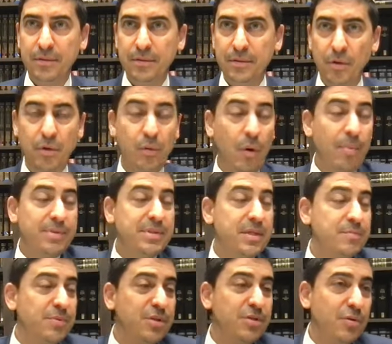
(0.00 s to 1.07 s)
So in one place he
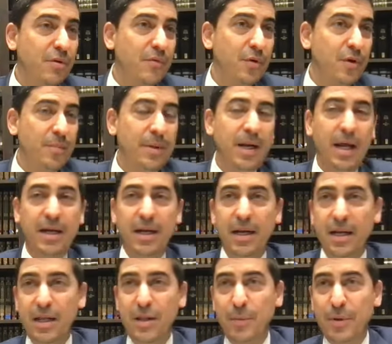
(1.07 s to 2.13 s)
says B'tishrei Ha'olam, and in
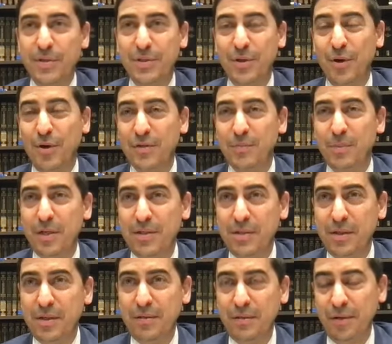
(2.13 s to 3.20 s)
another place he holds
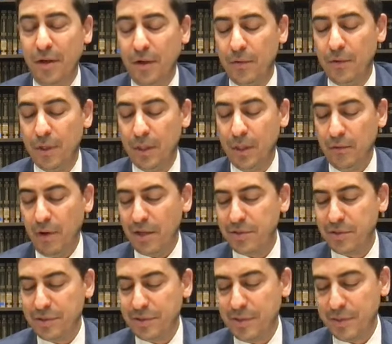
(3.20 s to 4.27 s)
B'nisan? No. Rashi
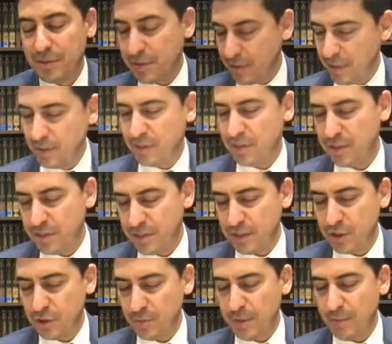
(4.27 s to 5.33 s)
says this, these,
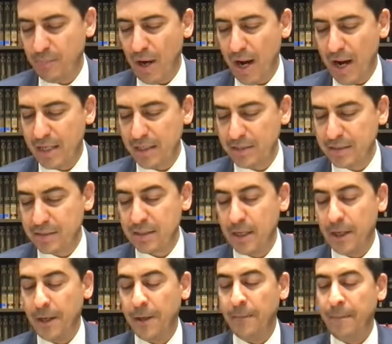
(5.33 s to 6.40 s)
things should be in brackets.
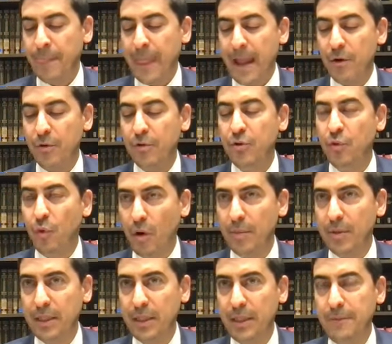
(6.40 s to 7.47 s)
Now,
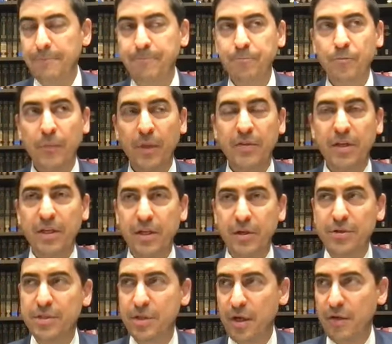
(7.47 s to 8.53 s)
normally, the
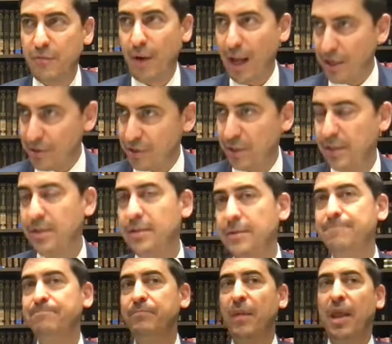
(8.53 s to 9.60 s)
Girsa of Rashi
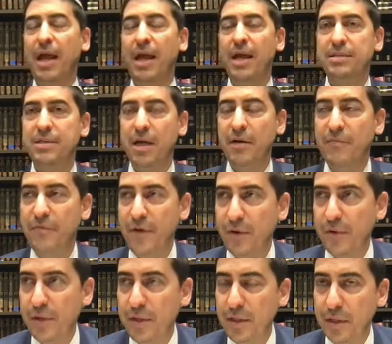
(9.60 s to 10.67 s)
has a
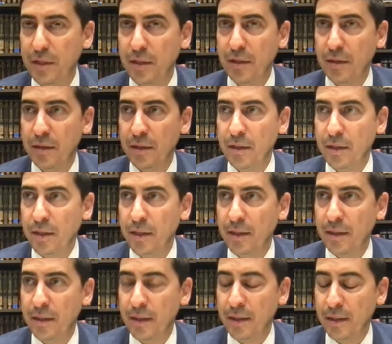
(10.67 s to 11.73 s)
very
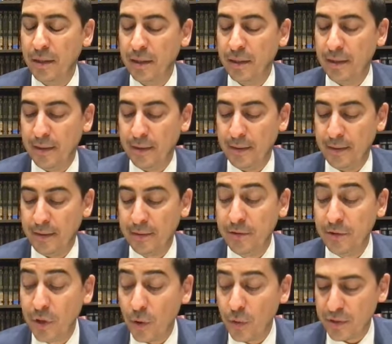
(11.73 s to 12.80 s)
uh,
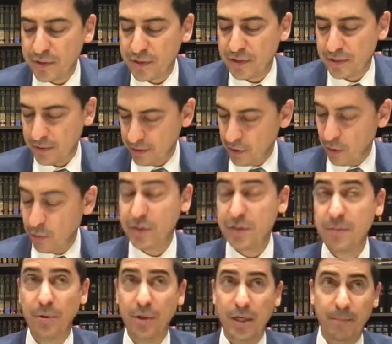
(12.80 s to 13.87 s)
noticed,
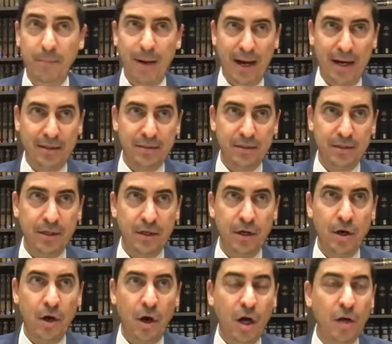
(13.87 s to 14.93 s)
noticeable impact
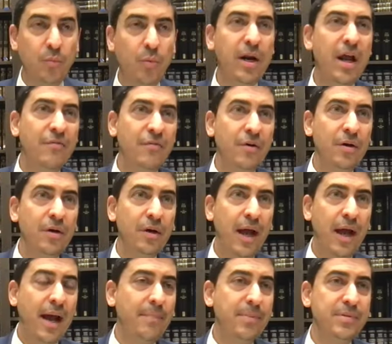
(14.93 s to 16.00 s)
on whatever
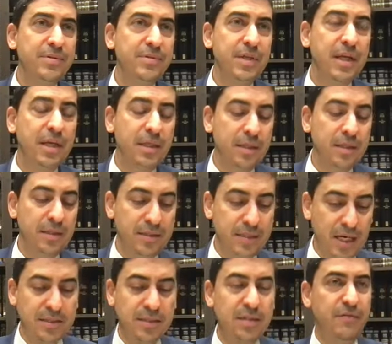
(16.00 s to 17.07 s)
happens in the
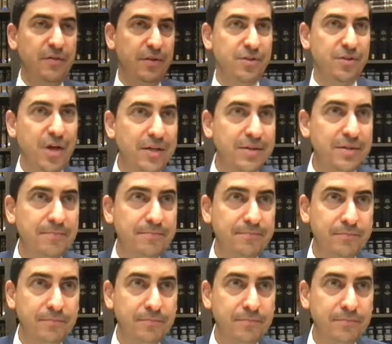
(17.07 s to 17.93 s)
text of the Vilna Shas.